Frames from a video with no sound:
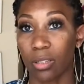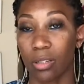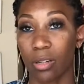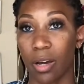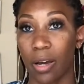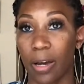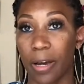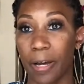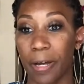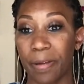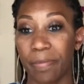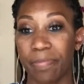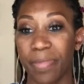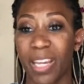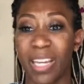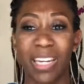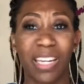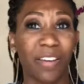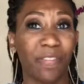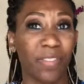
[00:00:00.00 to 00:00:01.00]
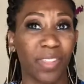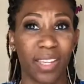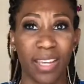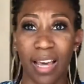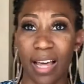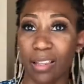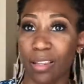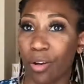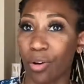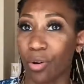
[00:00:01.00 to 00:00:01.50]
any of the
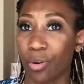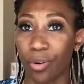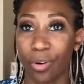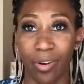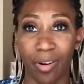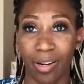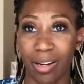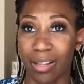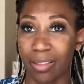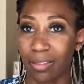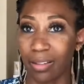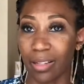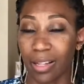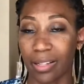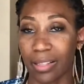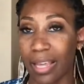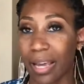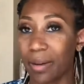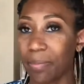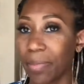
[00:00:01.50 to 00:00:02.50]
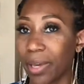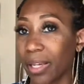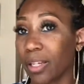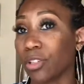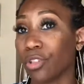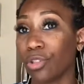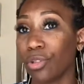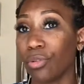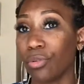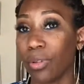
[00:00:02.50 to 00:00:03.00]
yellow or anything like that and make it
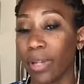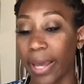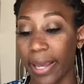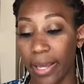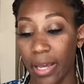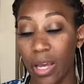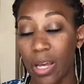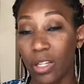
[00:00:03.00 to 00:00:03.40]
too light.